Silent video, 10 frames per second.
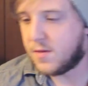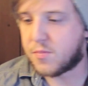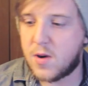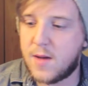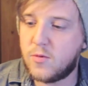The
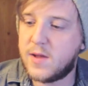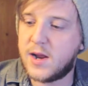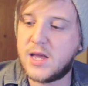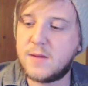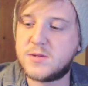problem
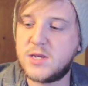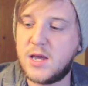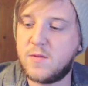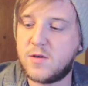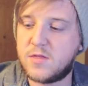that I keep
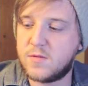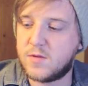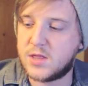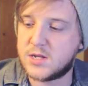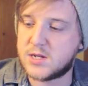seeing
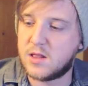with this